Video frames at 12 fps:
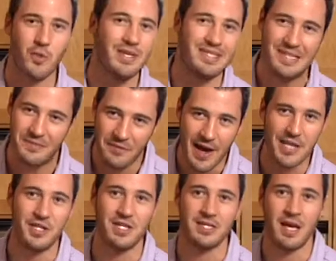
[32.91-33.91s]
we did
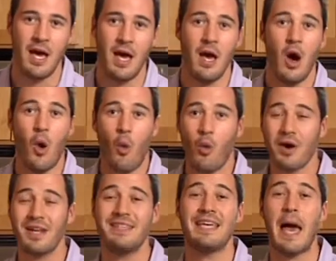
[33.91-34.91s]
veggies. We're
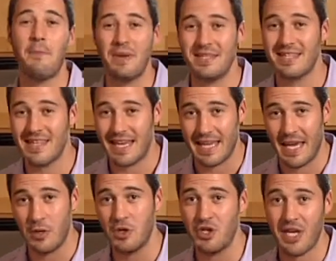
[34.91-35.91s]
gonna tap into that
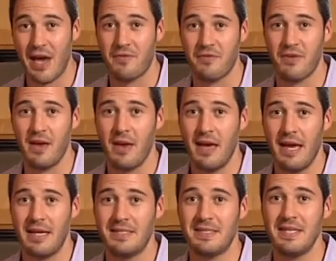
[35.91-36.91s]
inner chef
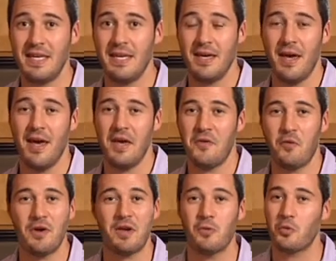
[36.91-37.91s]
and see if
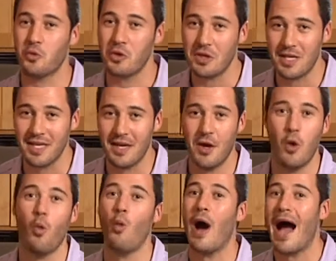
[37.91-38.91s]
we can really
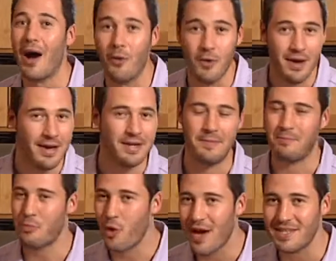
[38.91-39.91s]
wow and
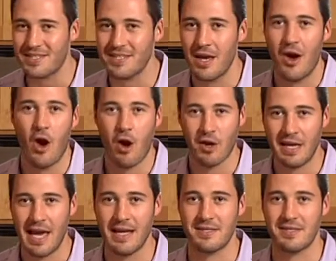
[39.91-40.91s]
impress our
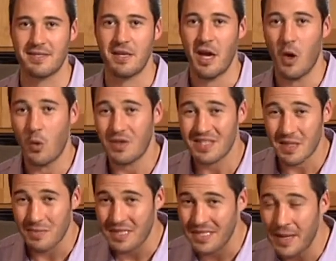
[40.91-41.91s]
guests with
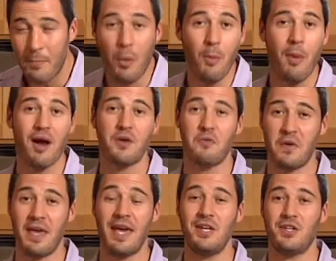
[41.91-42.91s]
some simple
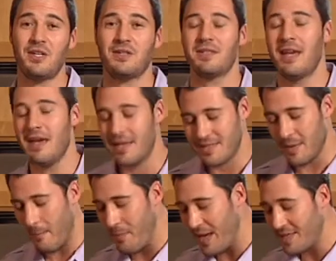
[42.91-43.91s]
modifications to
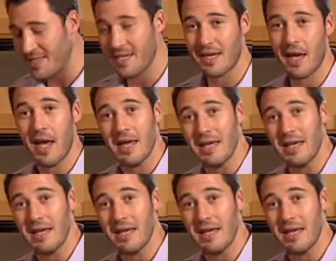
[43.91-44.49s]
basic,